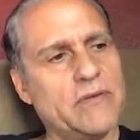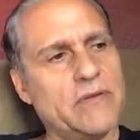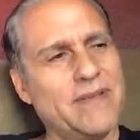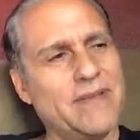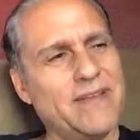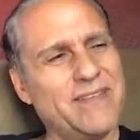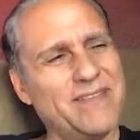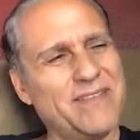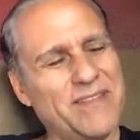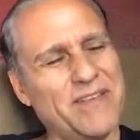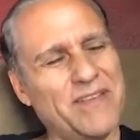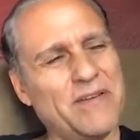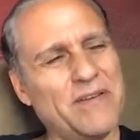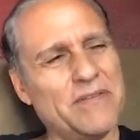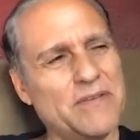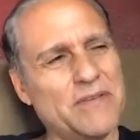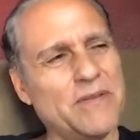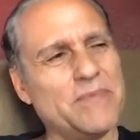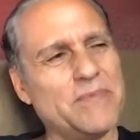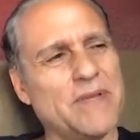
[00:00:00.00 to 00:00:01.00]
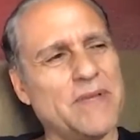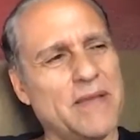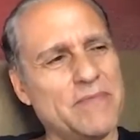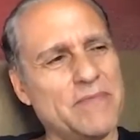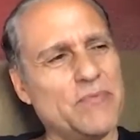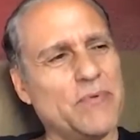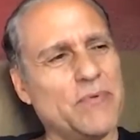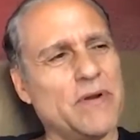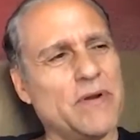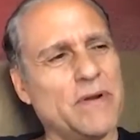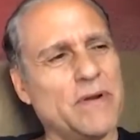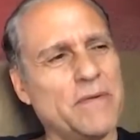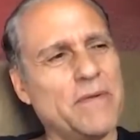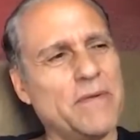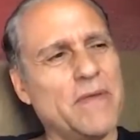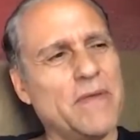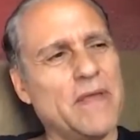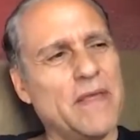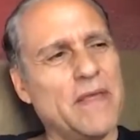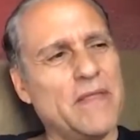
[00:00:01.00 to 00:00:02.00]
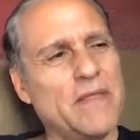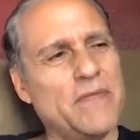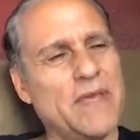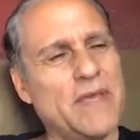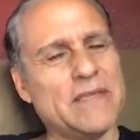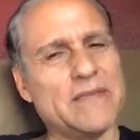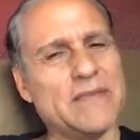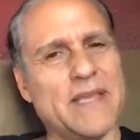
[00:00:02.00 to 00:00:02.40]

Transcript: It's, there are some times where things